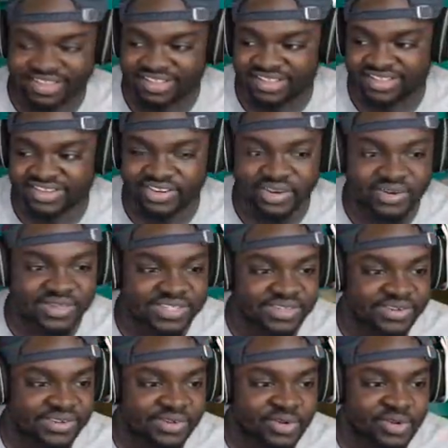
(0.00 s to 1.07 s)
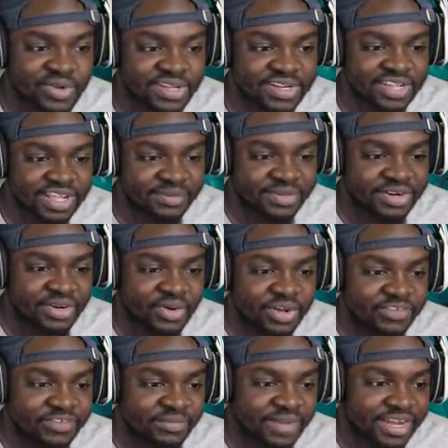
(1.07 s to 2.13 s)
Girls are annoying. I'm annoyed
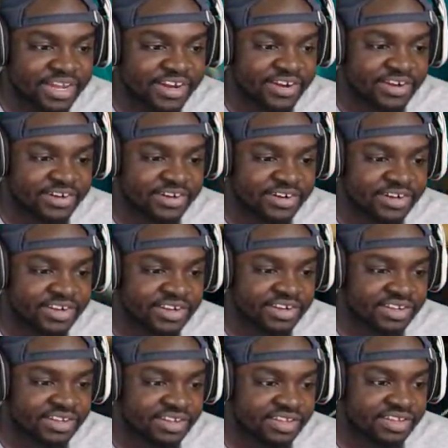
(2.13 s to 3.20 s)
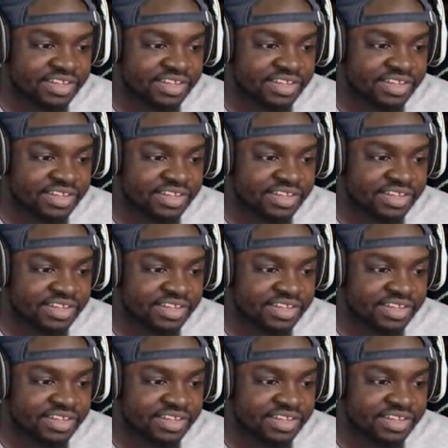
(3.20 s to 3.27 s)
for my character. I'm